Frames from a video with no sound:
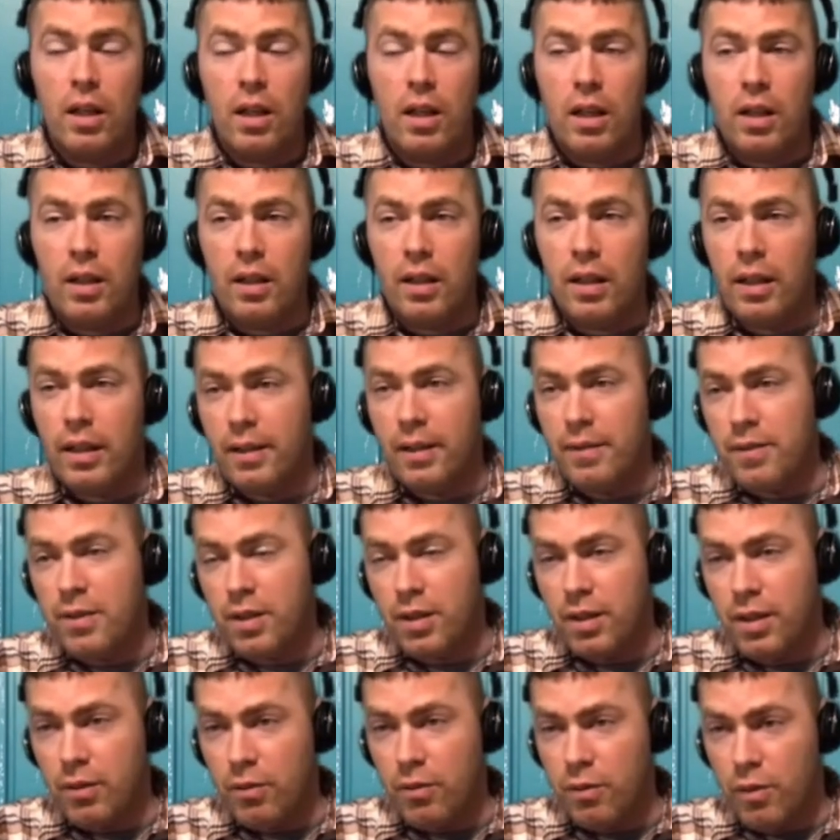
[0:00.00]
I've
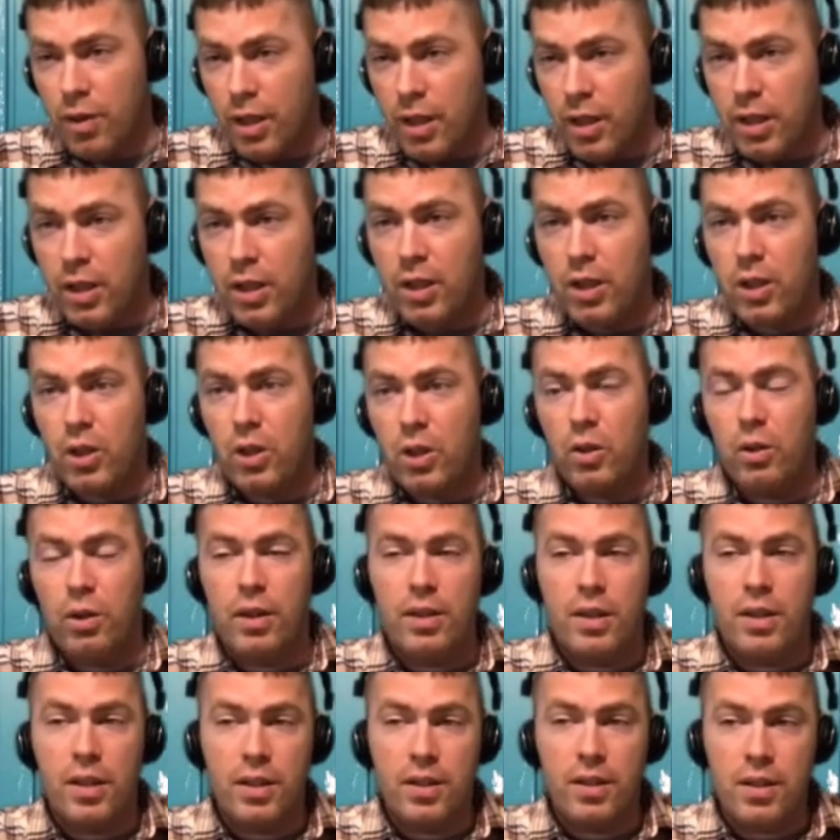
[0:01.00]
done radio, I've
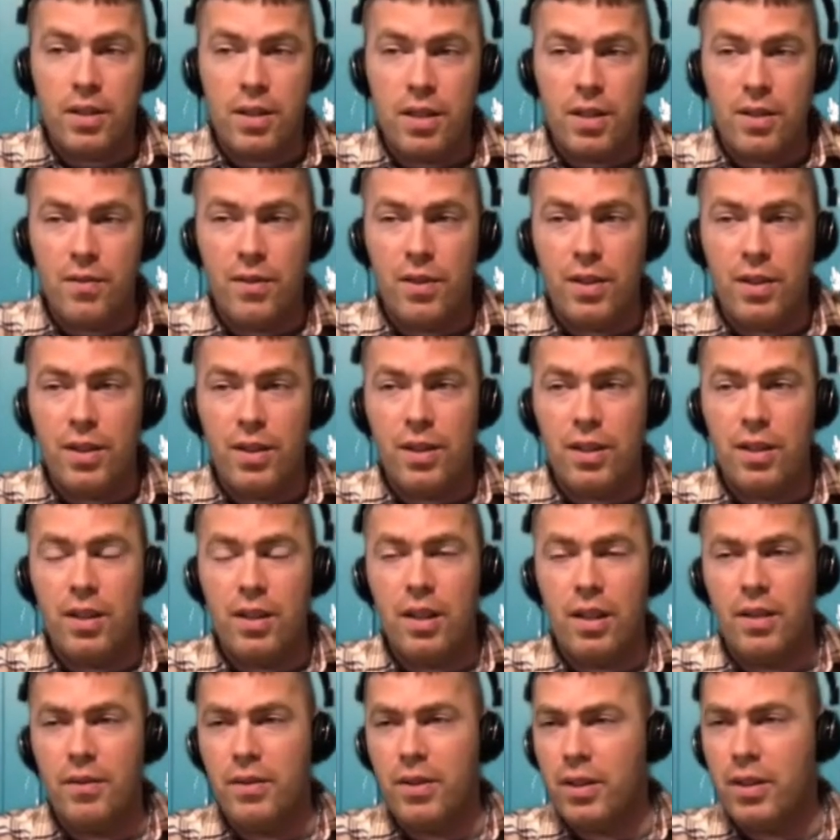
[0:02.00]
done TV,
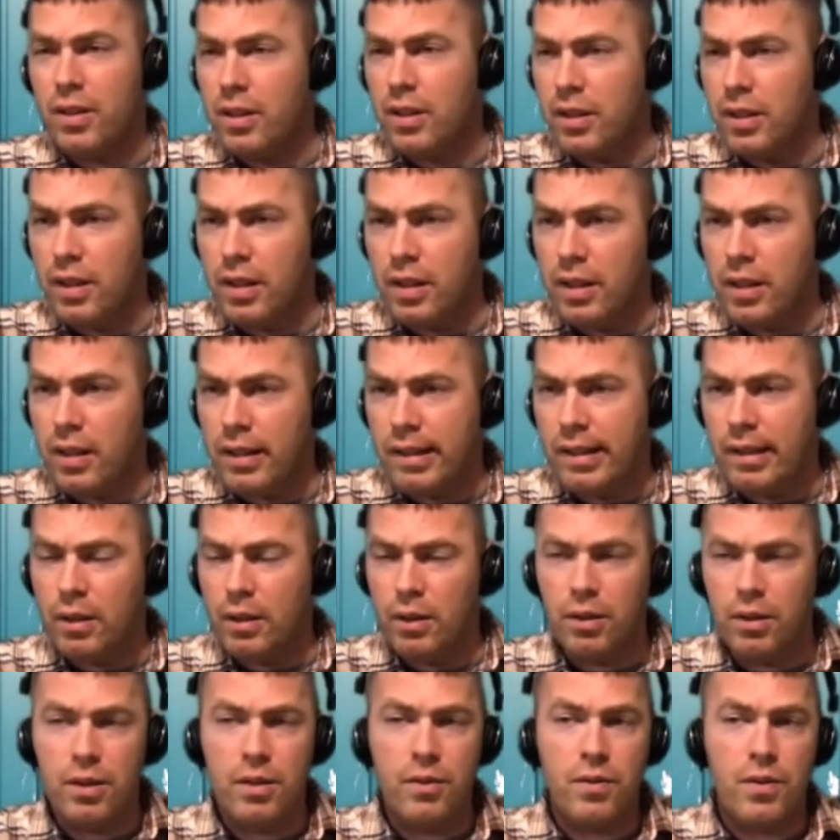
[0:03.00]
I've done
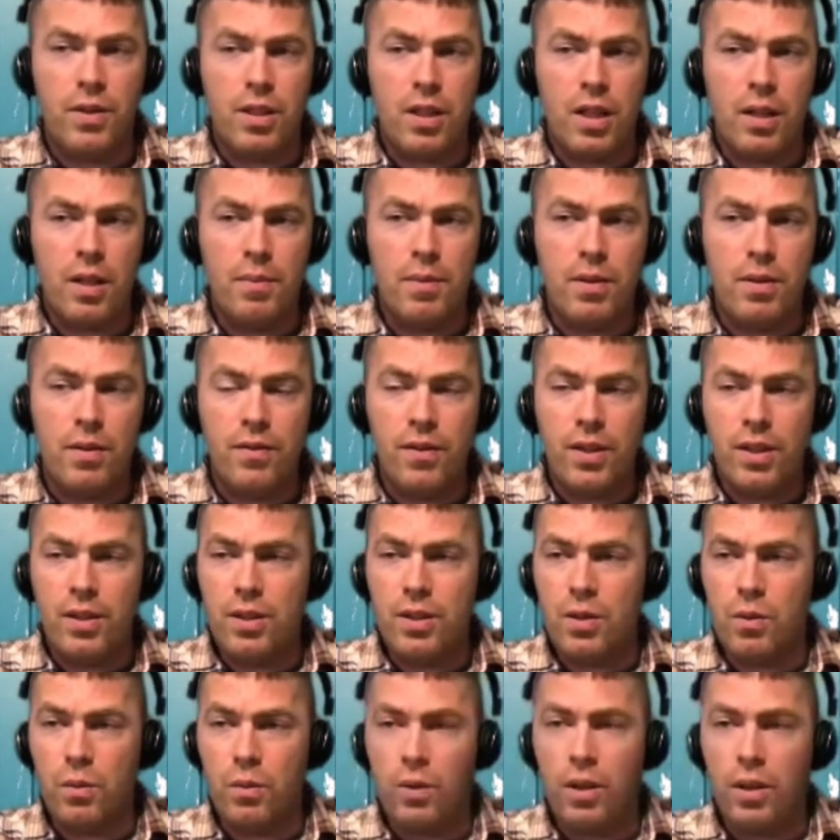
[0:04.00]
all different types of events
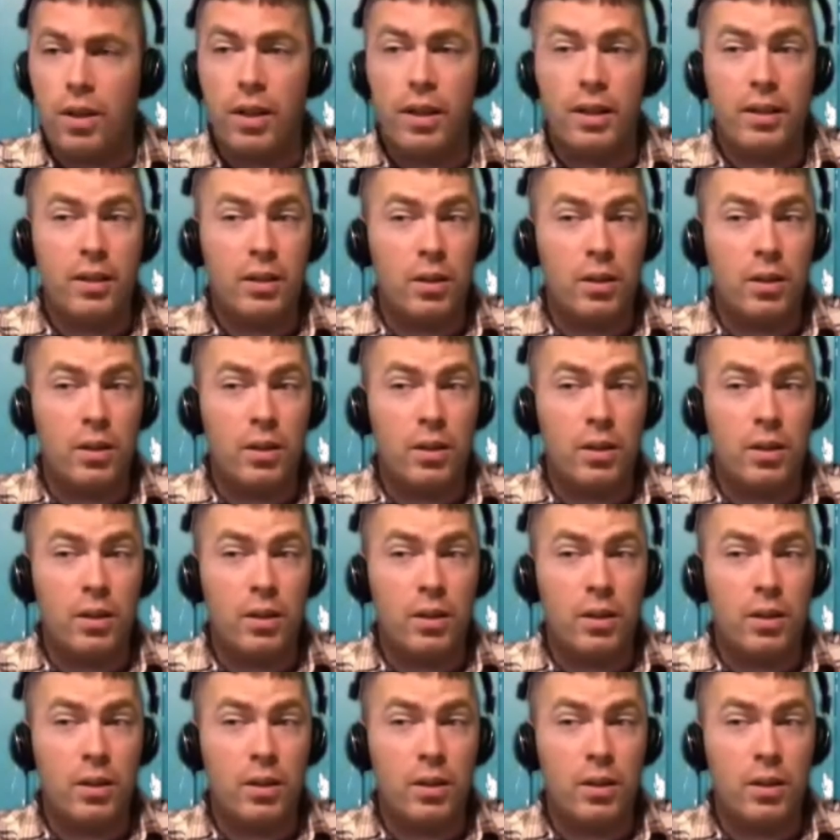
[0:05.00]
and whatnot.